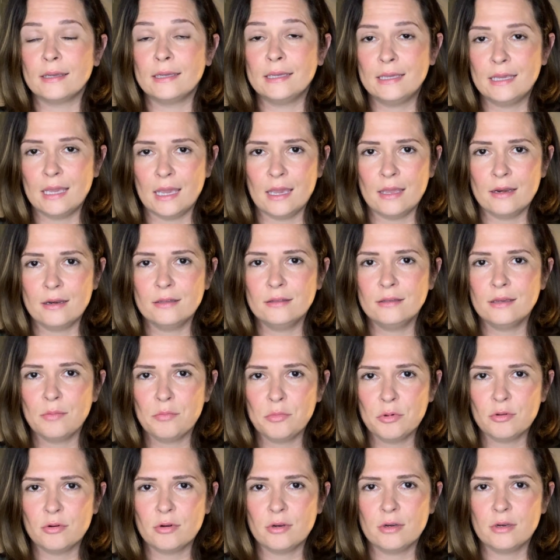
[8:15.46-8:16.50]
gated
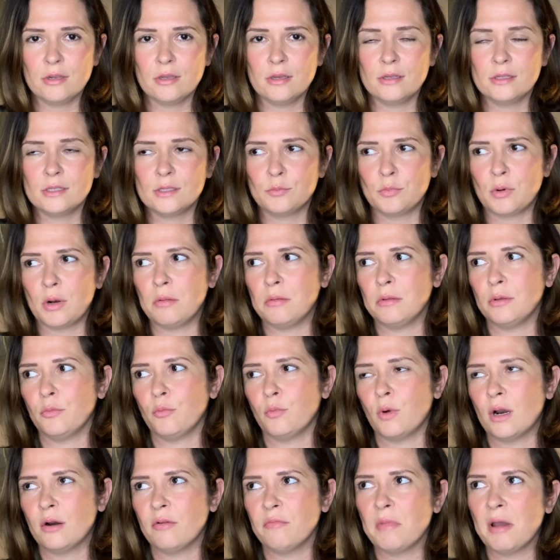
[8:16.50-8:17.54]
community. It's probably
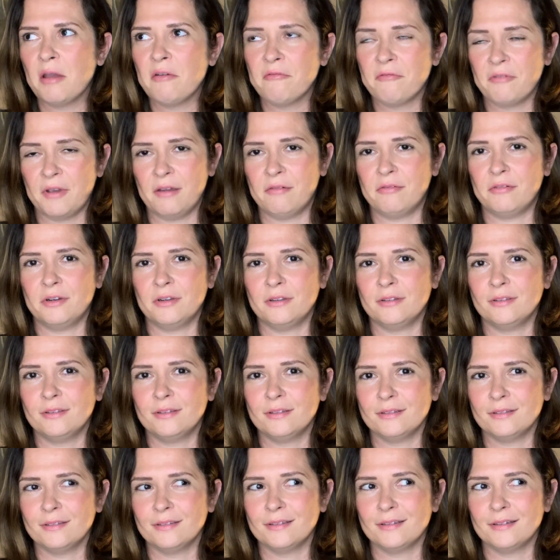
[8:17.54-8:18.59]
one of my
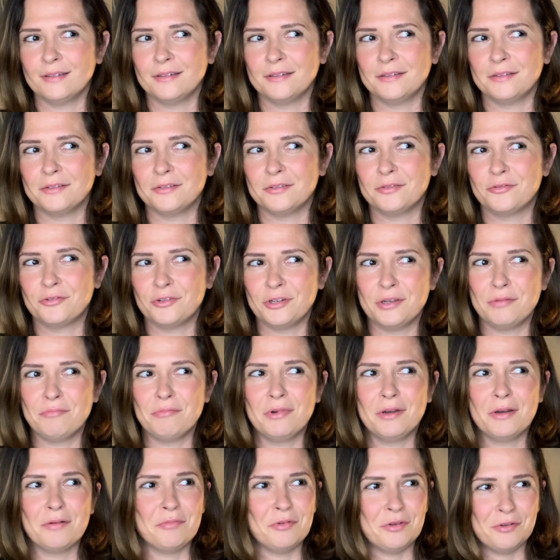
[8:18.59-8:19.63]
favorite
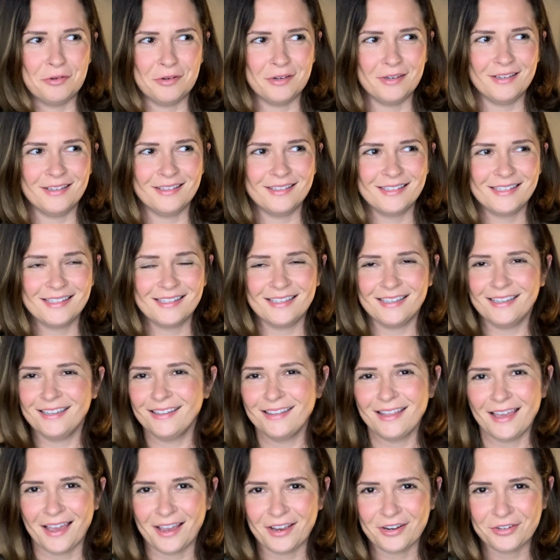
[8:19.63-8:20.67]
dream communities
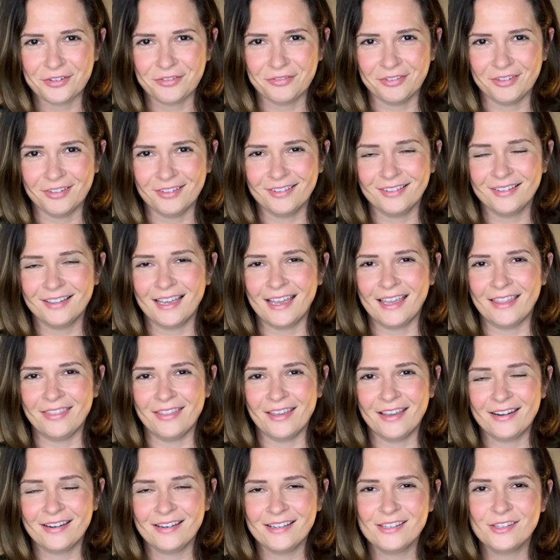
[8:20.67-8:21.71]
in Asheville, and
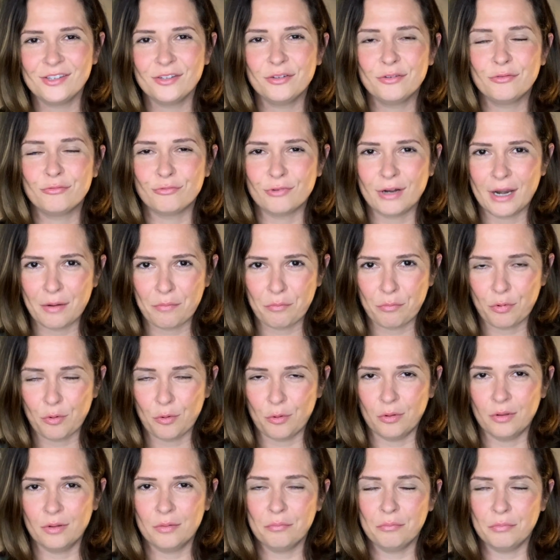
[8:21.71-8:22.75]
that is
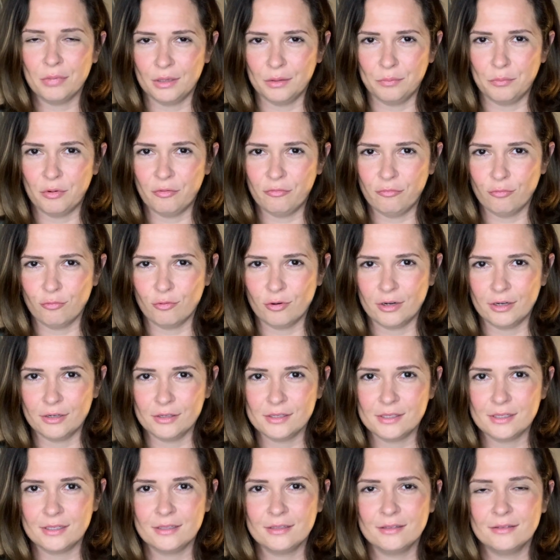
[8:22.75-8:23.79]
Ramble Biltmore
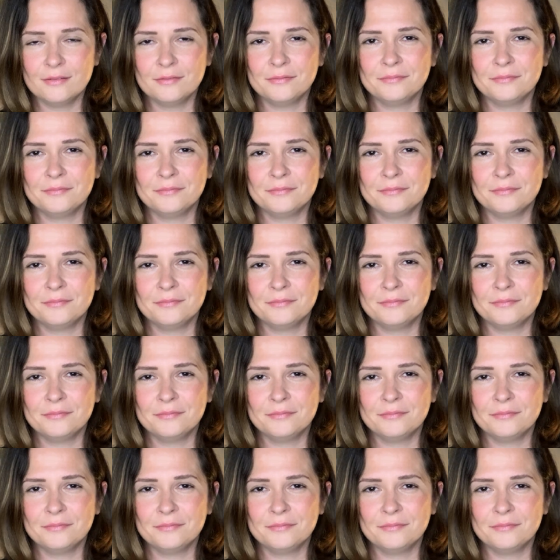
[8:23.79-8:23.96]
Forest.